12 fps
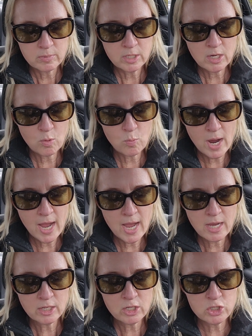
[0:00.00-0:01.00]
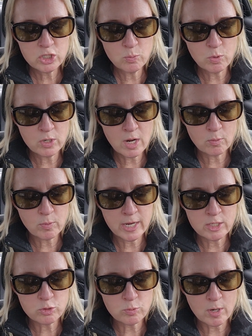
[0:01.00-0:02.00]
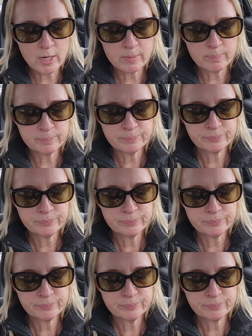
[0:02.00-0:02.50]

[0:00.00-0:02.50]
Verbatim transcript: You know why? Because you were not raised right.